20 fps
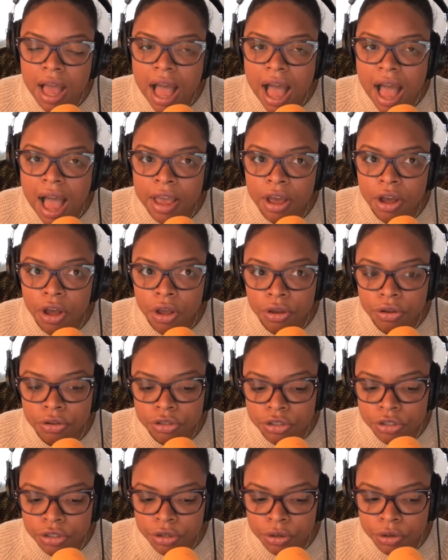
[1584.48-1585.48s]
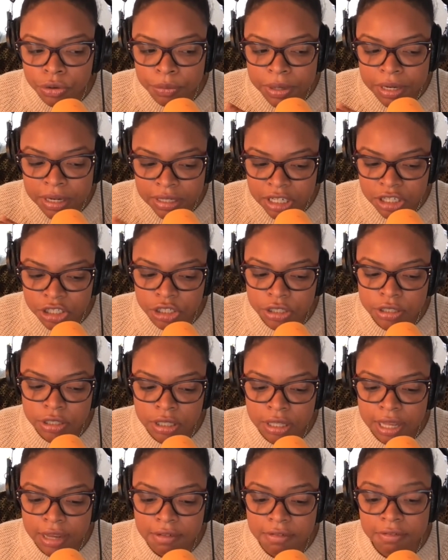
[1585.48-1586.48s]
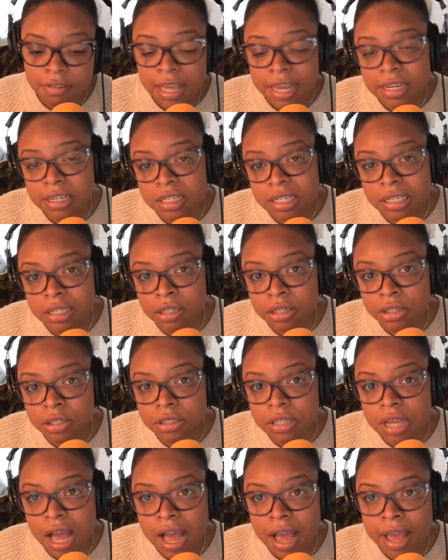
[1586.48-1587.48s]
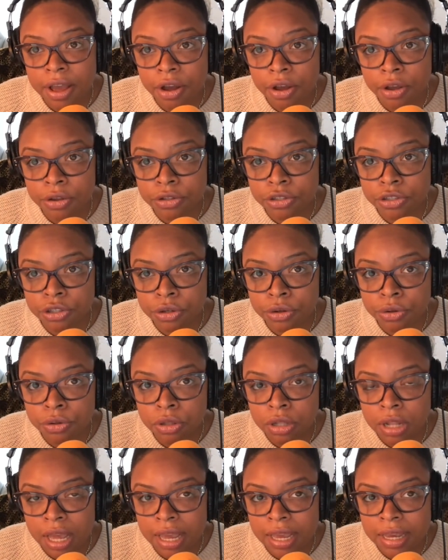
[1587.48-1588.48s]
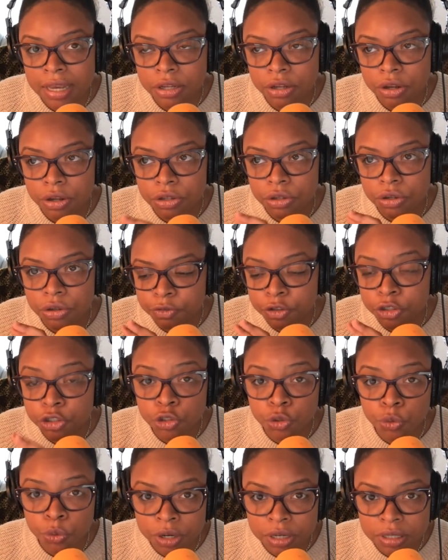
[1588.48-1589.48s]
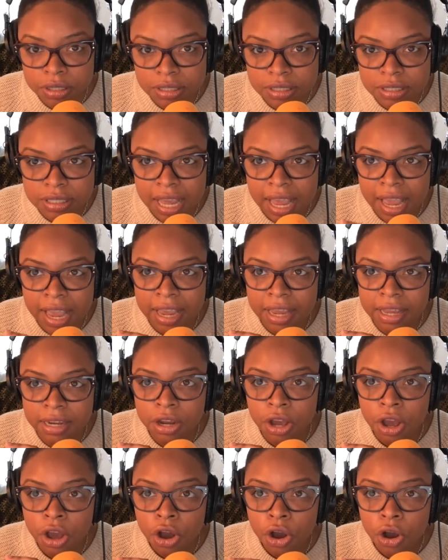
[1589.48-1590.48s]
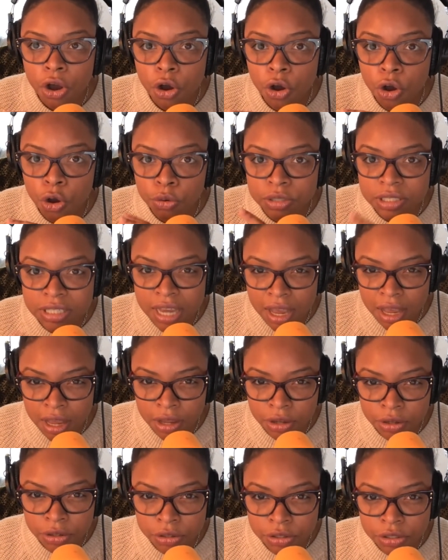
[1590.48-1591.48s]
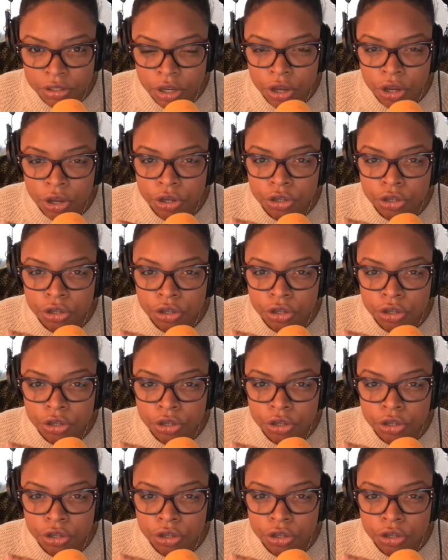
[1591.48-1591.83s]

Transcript: I also, in addition to like flight deals, I also like resorts and hotels.